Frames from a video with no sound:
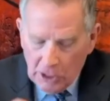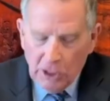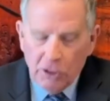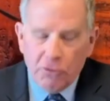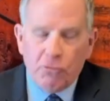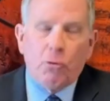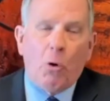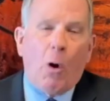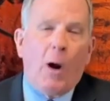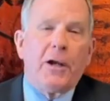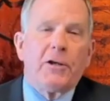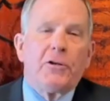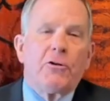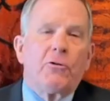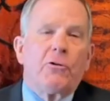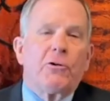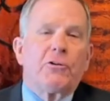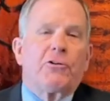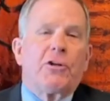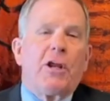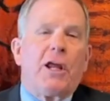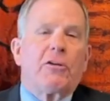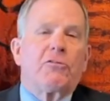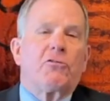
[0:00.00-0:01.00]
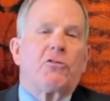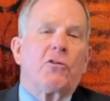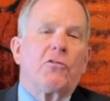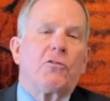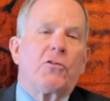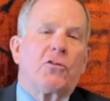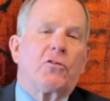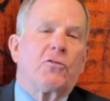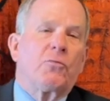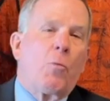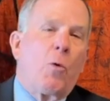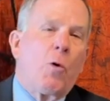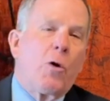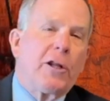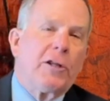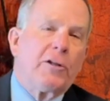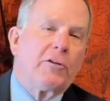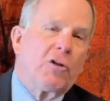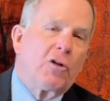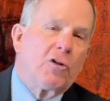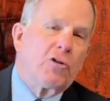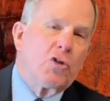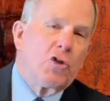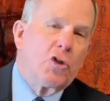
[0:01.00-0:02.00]
Drawing your attention this
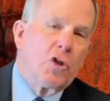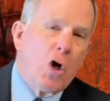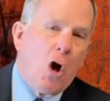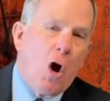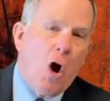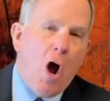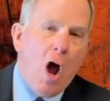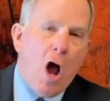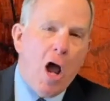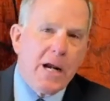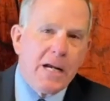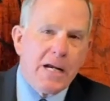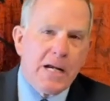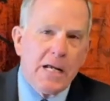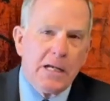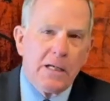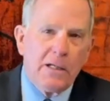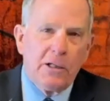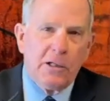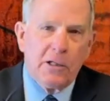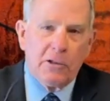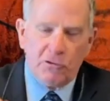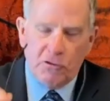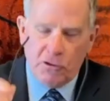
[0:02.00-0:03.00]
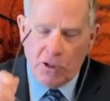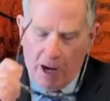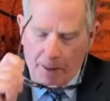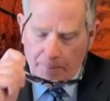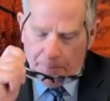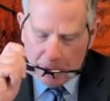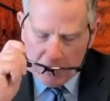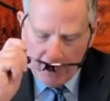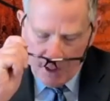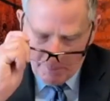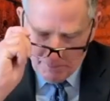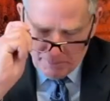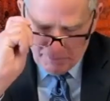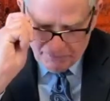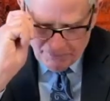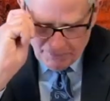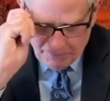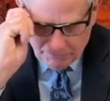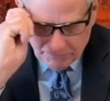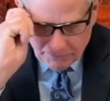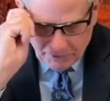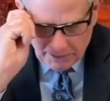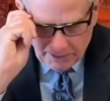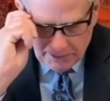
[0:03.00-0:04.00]
morning to John chapter number
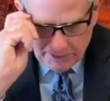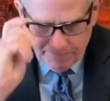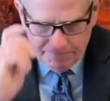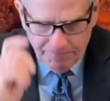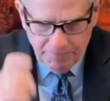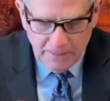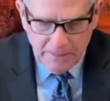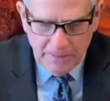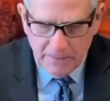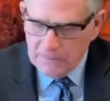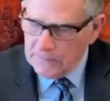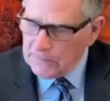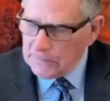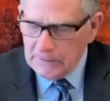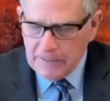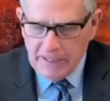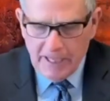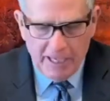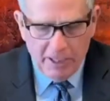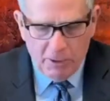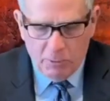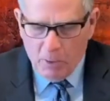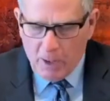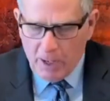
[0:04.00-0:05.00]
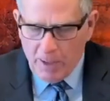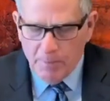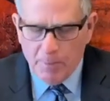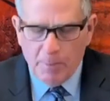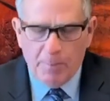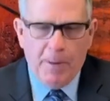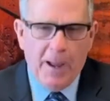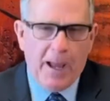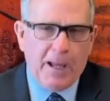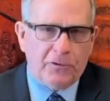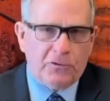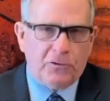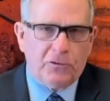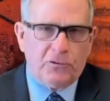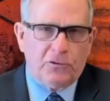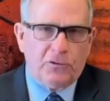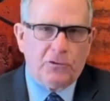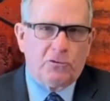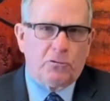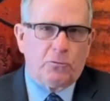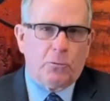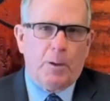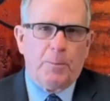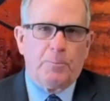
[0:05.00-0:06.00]
15, incredible passage
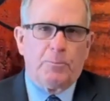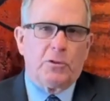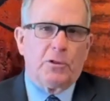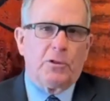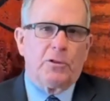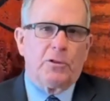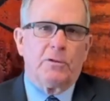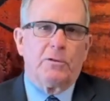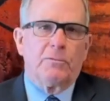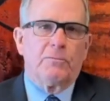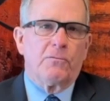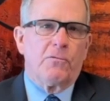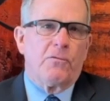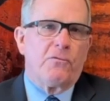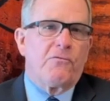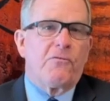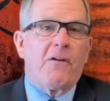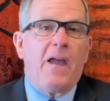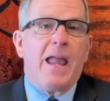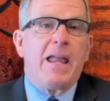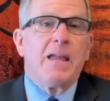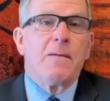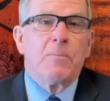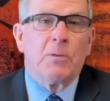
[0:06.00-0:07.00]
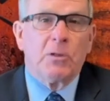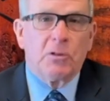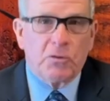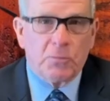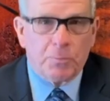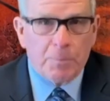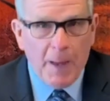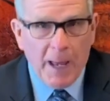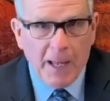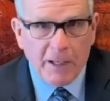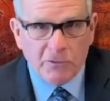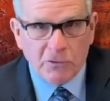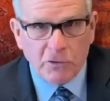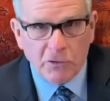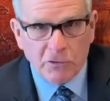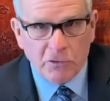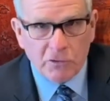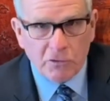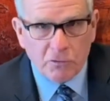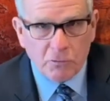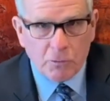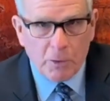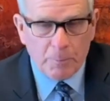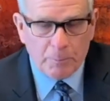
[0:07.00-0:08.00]
of scripture, famous passage
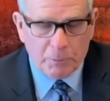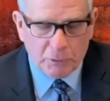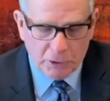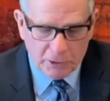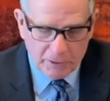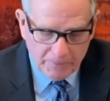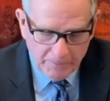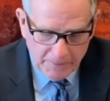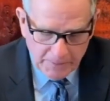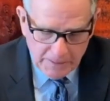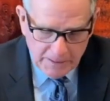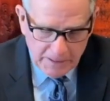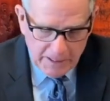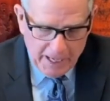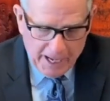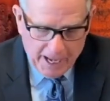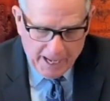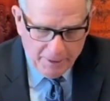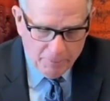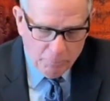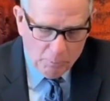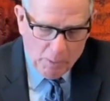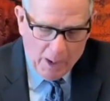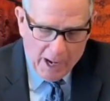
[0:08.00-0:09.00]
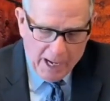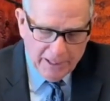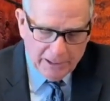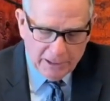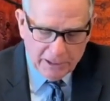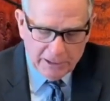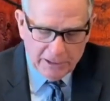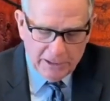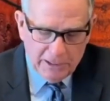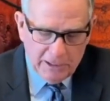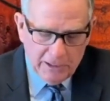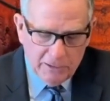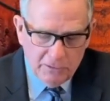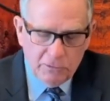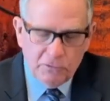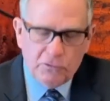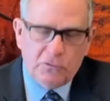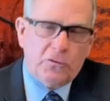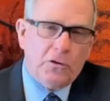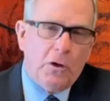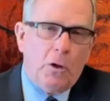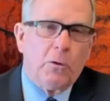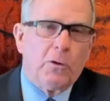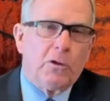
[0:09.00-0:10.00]
of scripture, and rightly
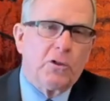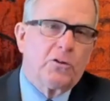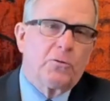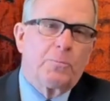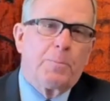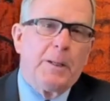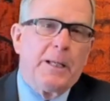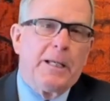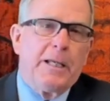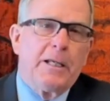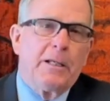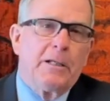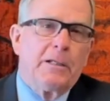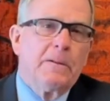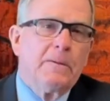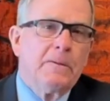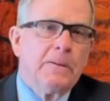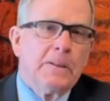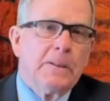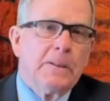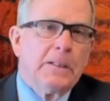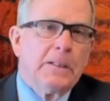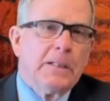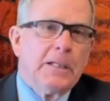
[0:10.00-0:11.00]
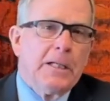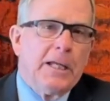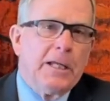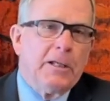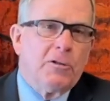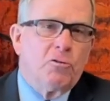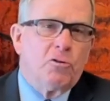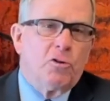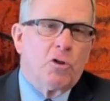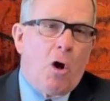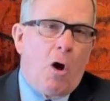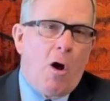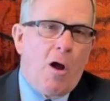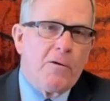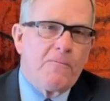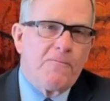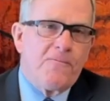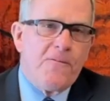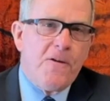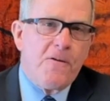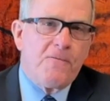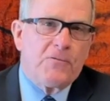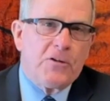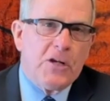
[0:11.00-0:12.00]
so. Let's begin in John
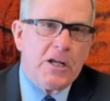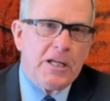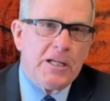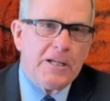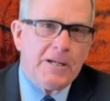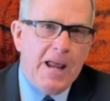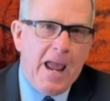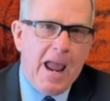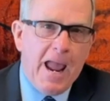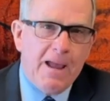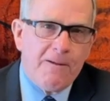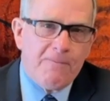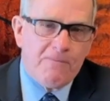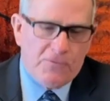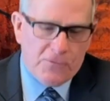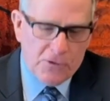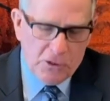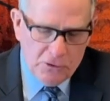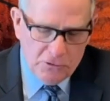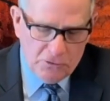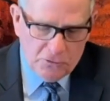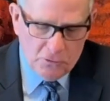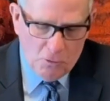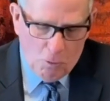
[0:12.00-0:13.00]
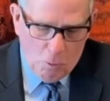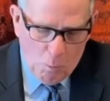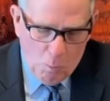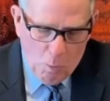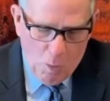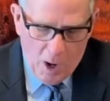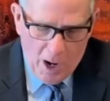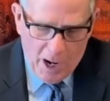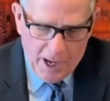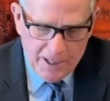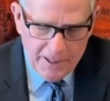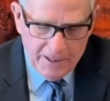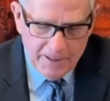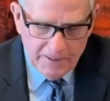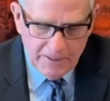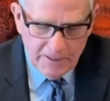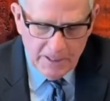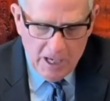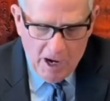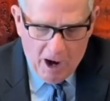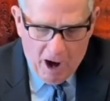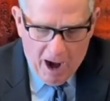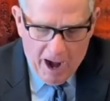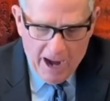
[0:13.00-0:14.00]
15 and verse 1.
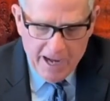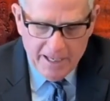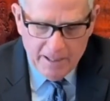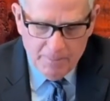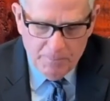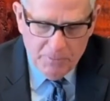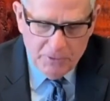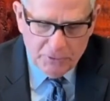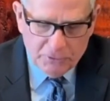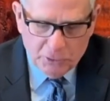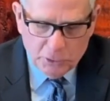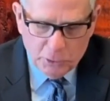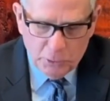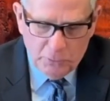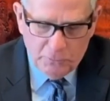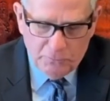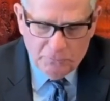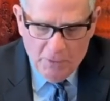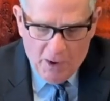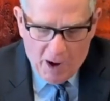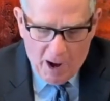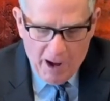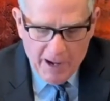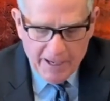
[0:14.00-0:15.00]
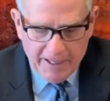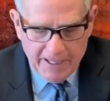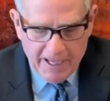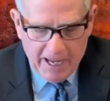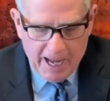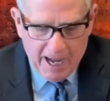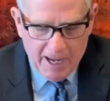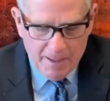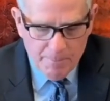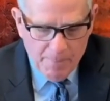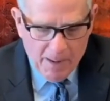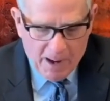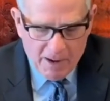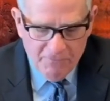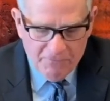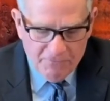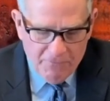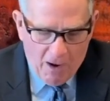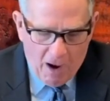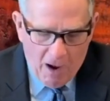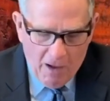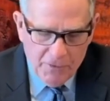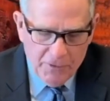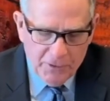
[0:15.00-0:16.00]
I am the true vine, and my
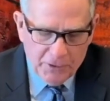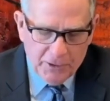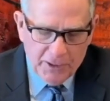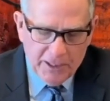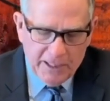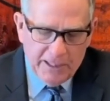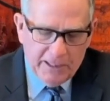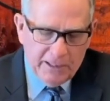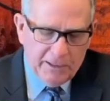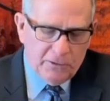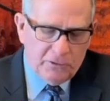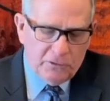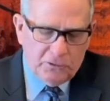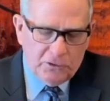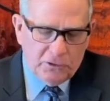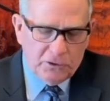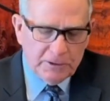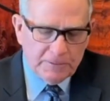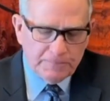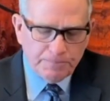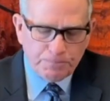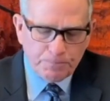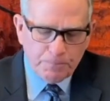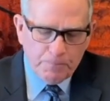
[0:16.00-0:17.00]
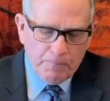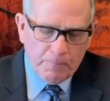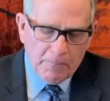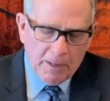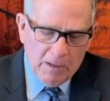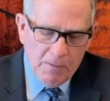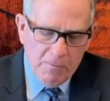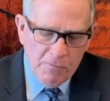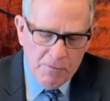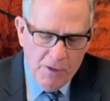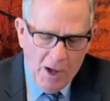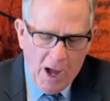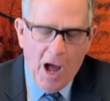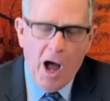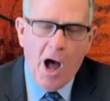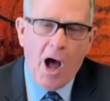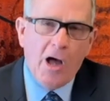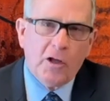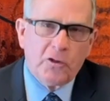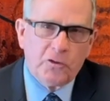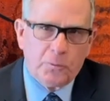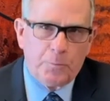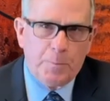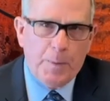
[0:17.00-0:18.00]
Father is the
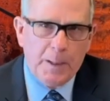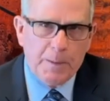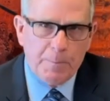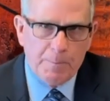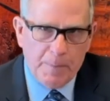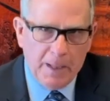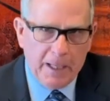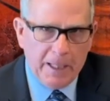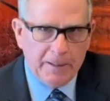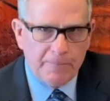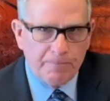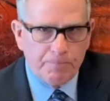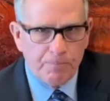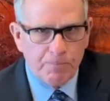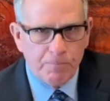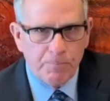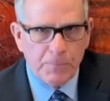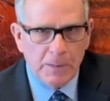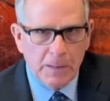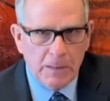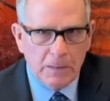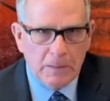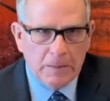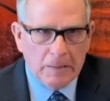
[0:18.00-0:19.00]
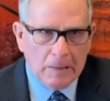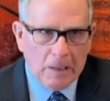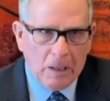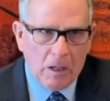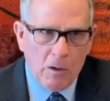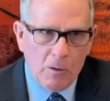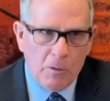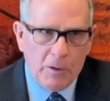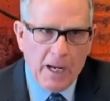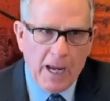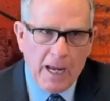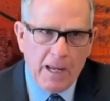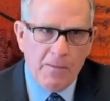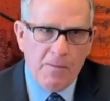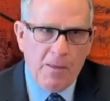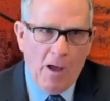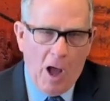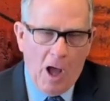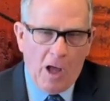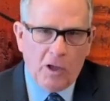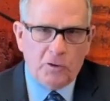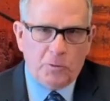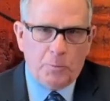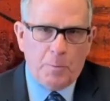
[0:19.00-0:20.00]
husbandman. Okay, the
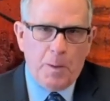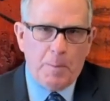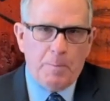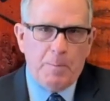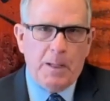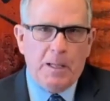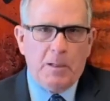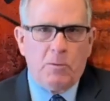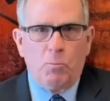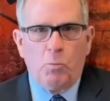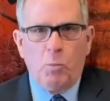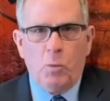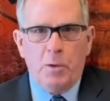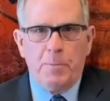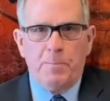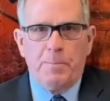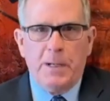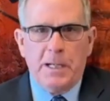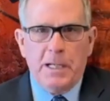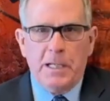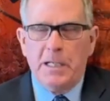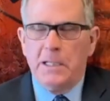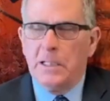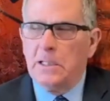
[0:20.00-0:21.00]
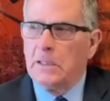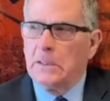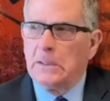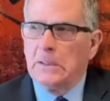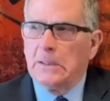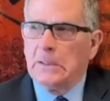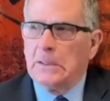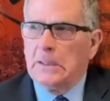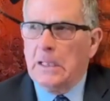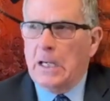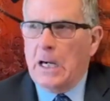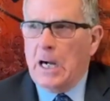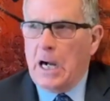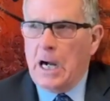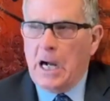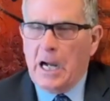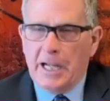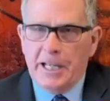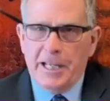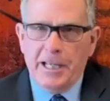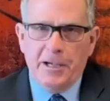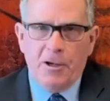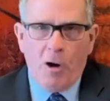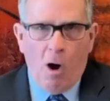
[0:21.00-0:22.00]
husbandman would be,
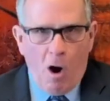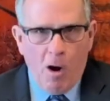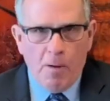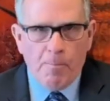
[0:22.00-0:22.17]
in our